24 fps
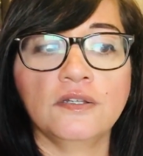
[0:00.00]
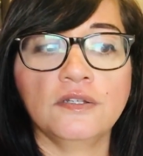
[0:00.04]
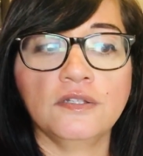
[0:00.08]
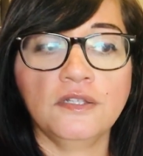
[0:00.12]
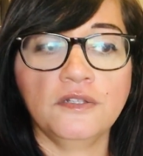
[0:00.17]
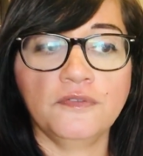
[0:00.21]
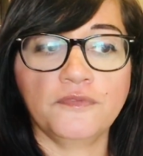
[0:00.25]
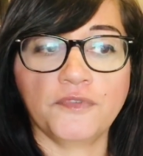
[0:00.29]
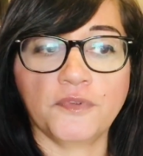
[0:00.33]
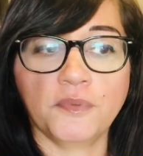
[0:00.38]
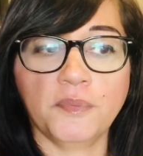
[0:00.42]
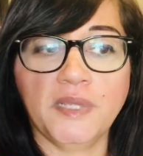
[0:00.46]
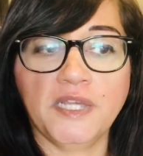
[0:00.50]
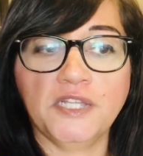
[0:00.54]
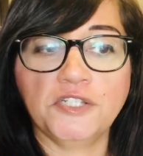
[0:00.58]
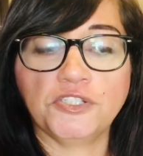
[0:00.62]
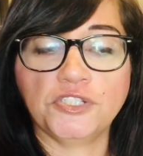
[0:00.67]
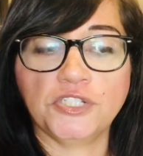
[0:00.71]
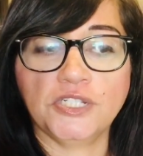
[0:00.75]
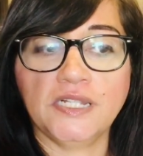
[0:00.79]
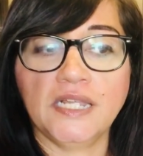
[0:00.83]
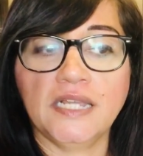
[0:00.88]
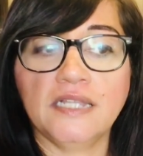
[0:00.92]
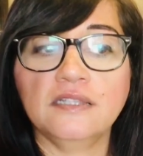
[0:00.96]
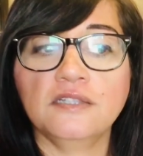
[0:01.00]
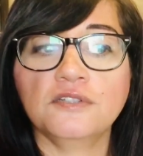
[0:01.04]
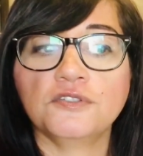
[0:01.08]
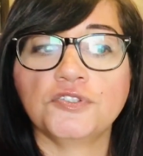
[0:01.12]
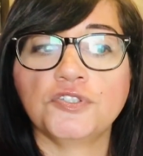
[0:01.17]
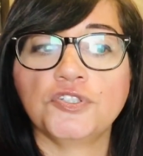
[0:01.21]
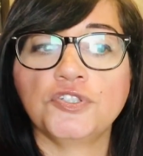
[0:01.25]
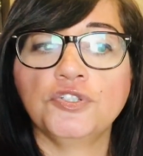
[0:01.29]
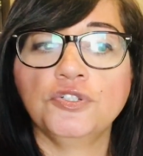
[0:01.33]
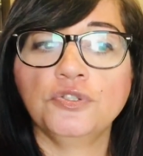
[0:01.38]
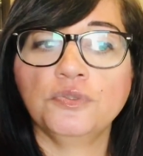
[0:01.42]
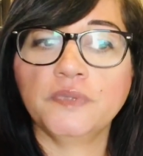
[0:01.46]
information, and there's
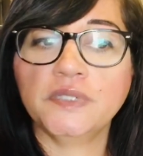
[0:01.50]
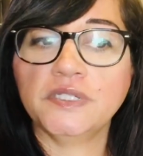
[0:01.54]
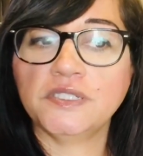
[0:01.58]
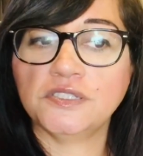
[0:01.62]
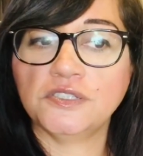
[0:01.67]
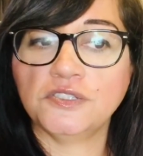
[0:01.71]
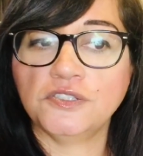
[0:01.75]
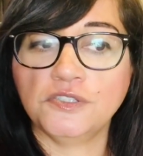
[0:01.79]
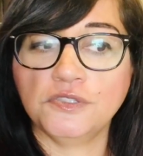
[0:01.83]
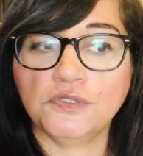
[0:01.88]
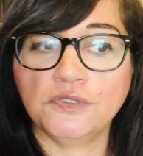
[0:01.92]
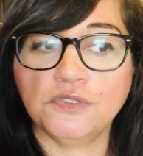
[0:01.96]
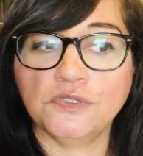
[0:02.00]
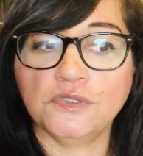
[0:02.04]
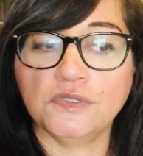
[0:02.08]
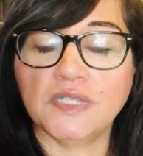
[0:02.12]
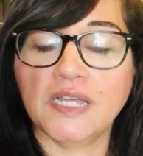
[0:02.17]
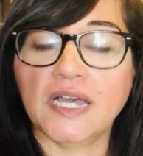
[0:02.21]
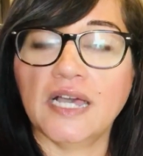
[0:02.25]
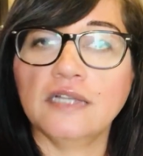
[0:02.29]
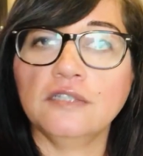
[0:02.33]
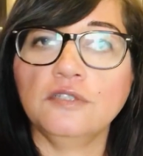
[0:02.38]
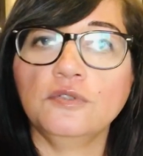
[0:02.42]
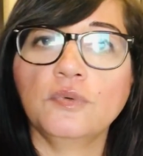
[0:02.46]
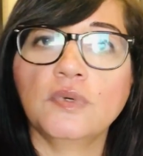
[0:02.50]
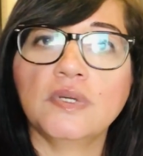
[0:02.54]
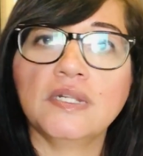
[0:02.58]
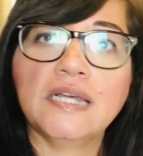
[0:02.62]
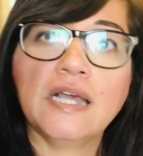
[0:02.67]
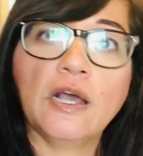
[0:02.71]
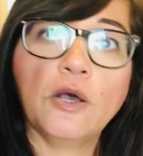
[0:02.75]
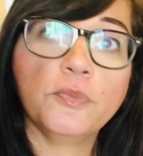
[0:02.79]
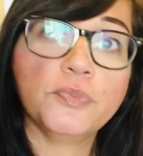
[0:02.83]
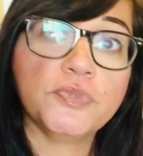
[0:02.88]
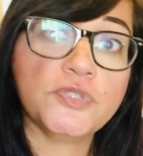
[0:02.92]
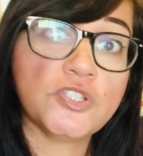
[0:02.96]
two reasons you do that. You want to
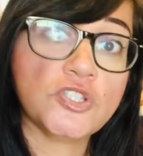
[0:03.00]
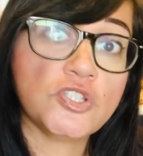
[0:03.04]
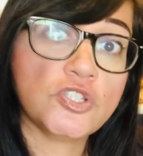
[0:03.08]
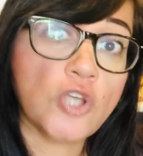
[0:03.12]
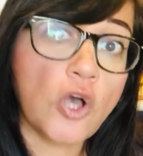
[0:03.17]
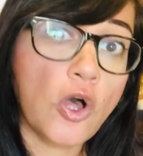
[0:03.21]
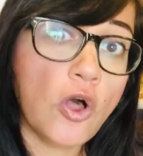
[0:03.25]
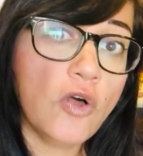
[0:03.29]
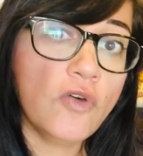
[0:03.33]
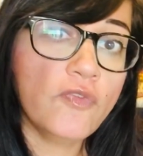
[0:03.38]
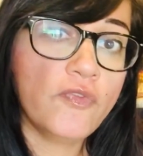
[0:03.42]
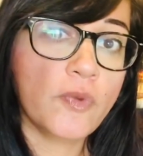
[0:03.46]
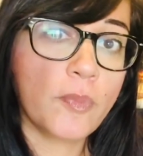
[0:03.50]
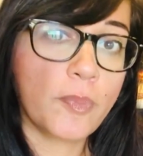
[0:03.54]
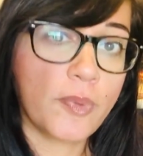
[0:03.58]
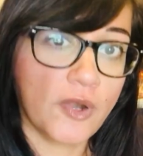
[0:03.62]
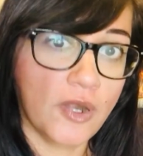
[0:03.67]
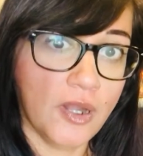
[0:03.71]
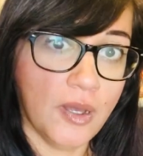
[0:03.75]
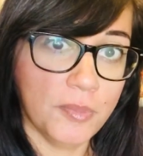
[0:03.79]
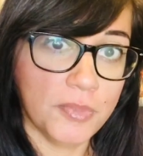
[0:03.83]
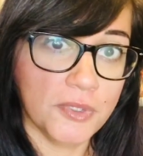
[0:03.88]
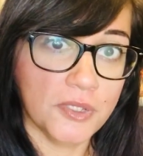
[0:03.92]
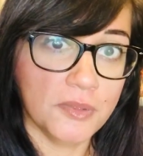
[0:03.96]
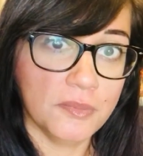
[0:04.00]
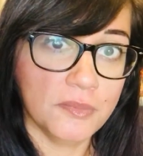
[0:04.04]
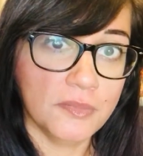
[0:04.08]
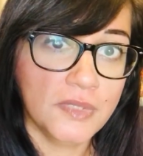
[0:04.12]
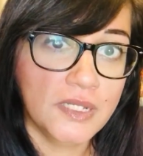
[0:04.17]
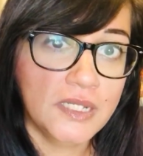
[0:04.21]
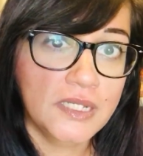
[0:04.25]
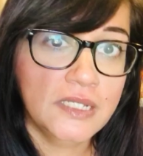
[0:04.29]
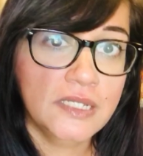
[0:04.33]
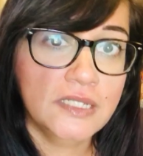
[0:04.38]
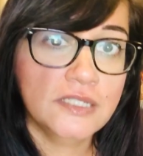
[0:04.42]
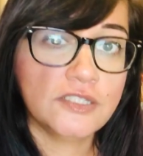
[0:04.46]
help solve a problem.
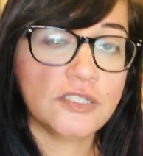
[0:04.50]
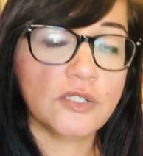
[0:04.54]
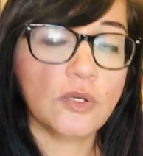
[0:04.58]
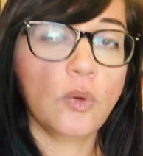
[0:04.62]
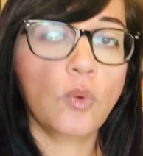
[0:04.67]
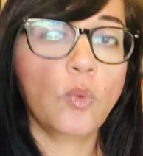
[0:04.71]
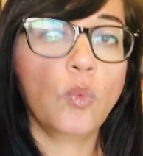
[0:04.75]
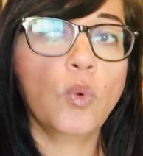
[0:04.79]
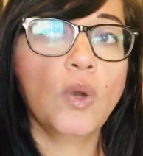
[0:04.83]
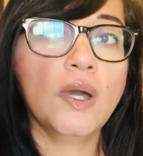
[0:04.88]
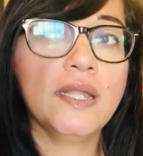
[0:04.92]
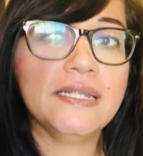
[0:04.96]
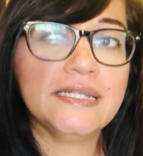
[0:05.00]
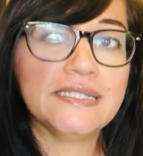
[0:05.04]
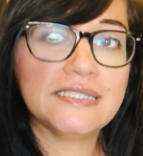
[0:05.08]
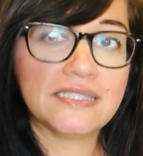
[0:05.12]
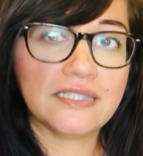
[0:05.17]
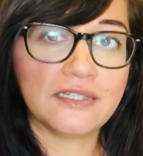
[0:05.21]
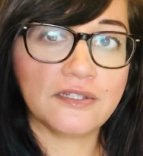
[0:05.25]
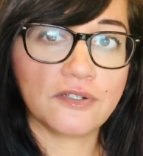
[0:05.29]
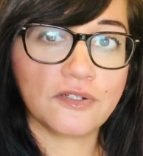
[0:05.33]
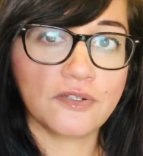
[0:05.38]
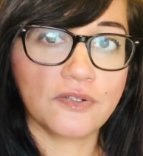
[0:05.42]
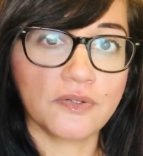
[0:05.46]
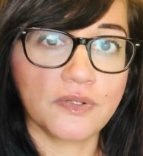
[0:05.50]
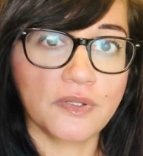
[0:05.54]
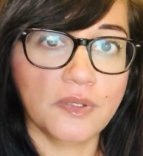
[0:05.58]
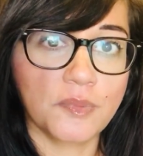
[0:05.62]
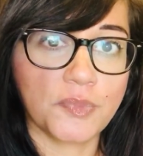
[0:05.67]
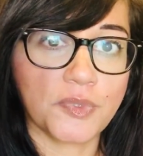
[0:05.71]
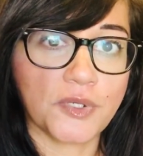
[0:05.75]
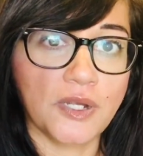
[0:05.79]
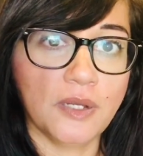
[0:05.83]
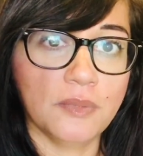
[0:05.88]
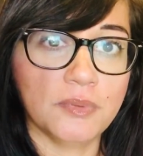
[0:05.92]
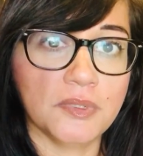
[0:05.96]
So what is their current
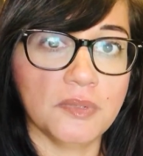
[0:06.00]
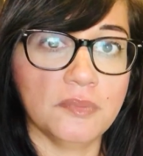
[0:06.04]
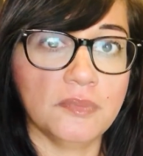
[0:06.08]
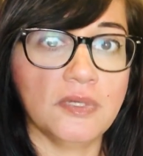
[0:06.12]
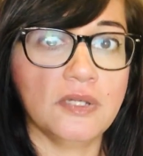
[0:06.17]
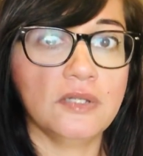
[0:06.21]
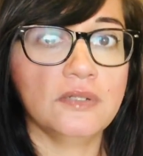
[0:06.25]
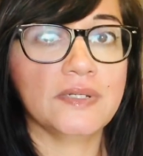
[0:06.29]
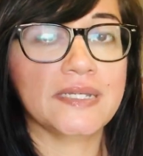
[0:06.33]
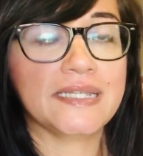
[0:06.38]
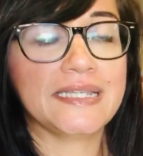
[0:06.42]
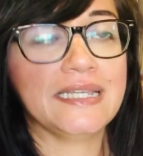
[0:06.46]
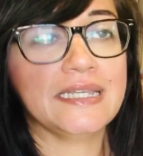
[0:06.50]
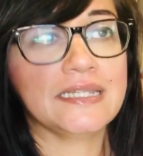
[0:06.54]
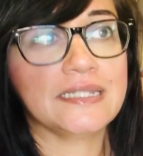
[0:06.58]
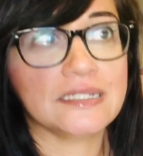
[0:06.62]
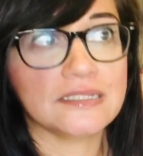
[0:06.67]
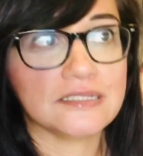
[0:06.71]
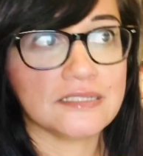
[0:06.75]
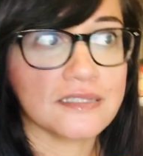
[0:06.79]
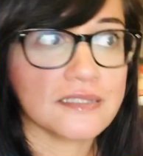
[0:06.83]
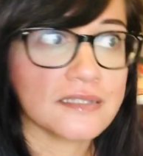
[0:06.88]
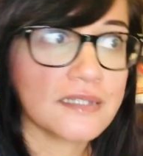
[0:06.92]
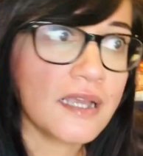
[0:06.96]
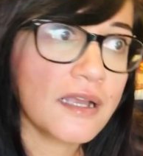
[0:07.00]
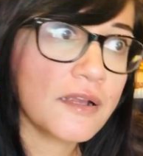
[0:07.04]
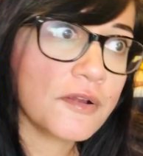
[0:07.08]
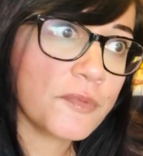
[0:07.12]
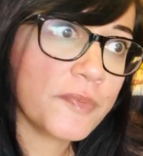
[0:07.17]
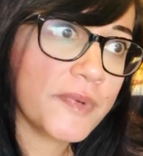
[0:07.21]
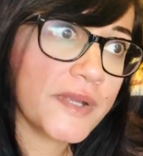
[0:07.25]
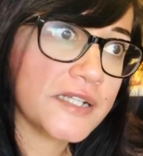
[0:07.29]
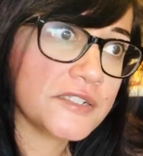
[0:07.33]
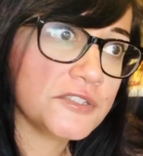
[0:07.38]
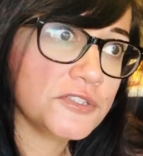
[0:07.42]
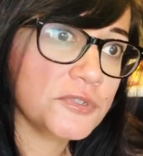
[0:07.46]
problem? Oh, I can't get to the
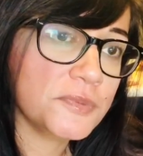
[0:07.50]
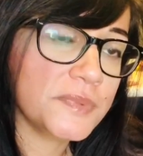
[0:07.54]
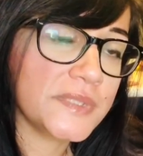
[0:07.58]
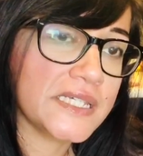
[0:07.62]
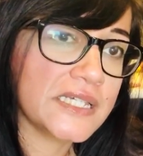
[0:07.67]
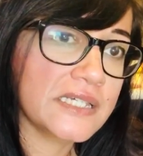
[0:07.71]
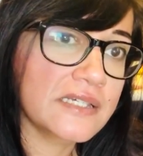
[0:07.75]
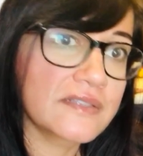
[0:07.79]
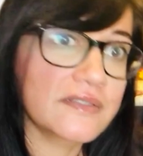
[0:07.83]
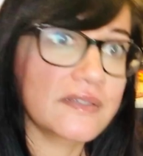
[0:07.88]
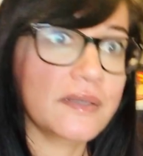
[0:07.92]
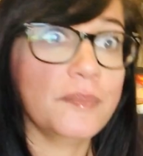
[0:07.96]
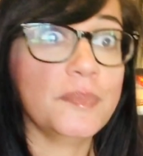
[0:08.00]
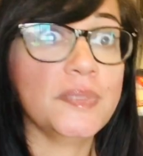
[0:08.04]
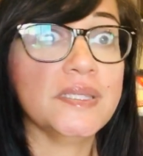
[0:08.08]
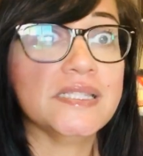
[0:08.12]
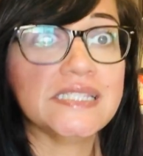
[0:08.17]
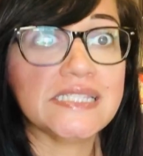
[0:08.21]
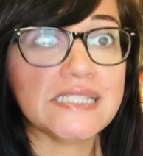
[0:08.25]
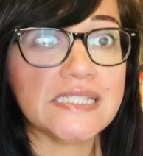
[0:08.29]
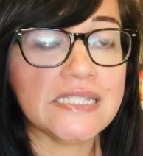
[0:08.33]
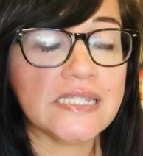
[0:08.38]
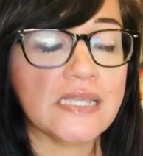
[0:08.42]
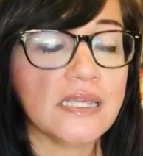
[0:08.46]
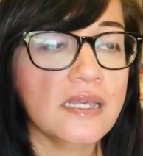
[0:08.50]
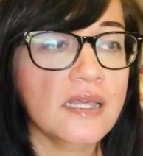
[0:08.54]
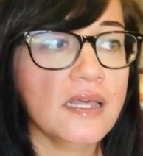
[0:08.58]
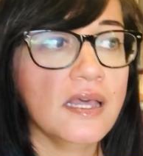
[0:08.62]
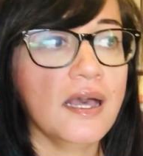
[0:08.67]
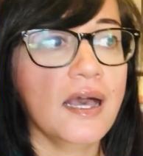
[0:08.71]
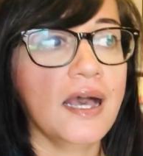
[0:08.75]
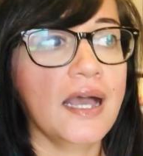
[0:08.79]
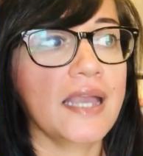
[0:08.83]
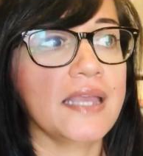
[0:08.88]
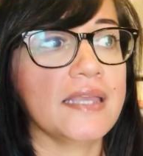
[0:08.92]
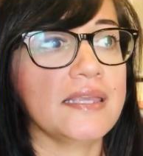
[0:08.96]
chiropractor because I'm busy.
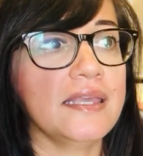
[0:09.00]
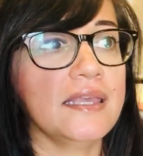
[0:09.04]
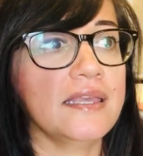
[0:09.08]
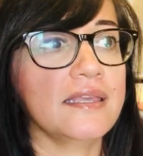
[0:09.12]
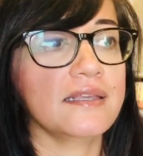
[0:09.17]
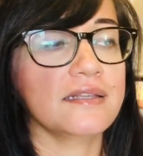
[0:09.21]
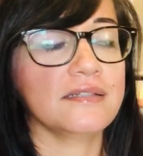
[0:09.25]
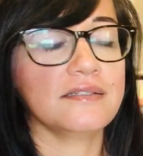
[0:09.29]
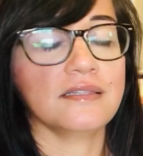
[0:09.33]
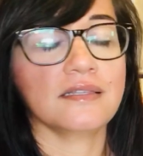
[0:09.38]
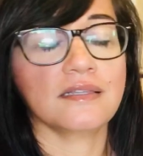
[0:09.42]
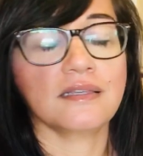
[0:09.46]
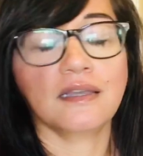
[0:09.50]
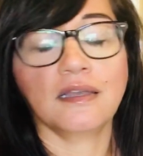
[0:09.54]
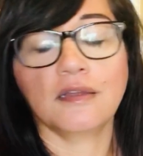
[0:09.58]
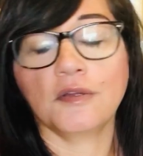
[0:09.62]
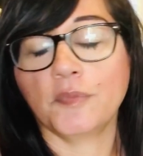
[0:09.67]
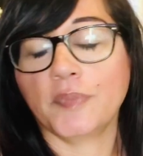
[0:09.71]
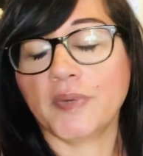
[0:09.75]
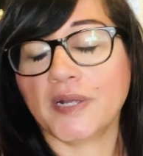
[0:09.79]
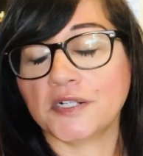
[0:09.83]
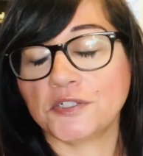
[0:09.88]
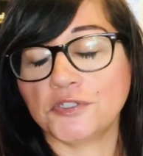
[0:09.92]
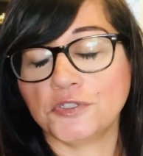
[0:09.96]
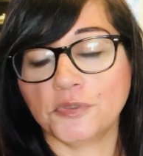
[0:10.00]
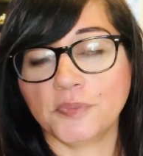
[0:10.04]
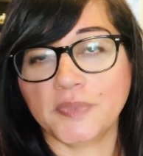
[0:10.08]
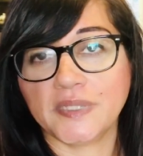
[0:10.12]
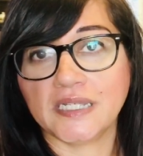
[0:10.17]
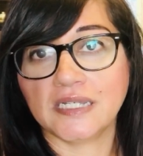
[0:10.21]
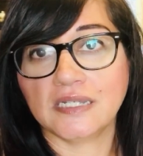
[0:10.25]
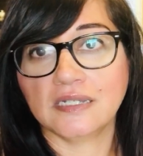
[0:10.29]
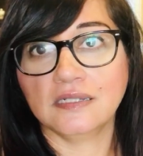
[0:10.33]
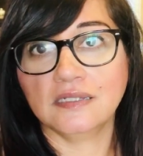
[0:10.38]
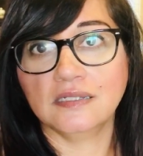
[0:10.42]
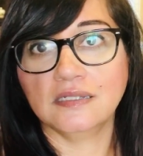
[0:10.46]
I can't get to the chiropractor
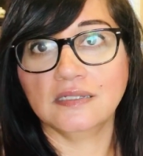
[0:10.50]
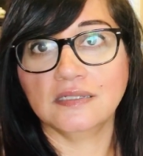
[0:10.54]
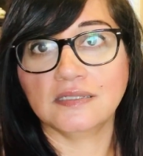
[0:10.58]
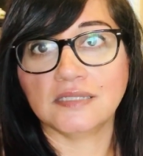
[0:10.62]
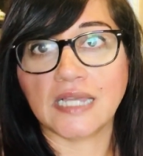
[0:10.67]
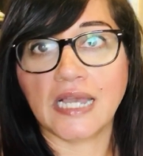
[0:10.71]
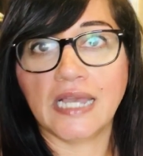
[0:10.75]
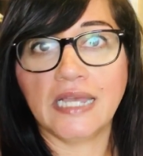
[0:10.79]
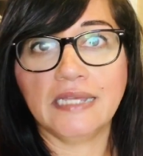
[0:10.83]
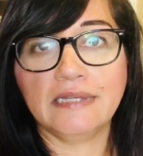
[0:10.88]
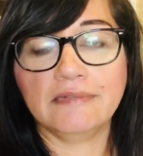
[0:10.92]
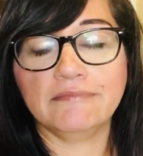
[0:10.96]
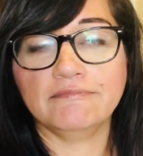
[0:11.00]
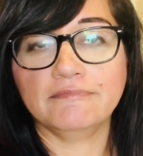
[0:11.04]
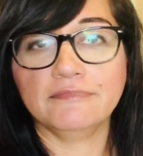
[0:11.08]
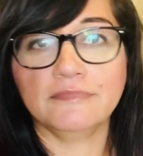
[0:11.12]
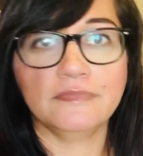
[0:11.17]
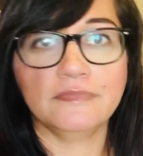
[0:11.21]
because I've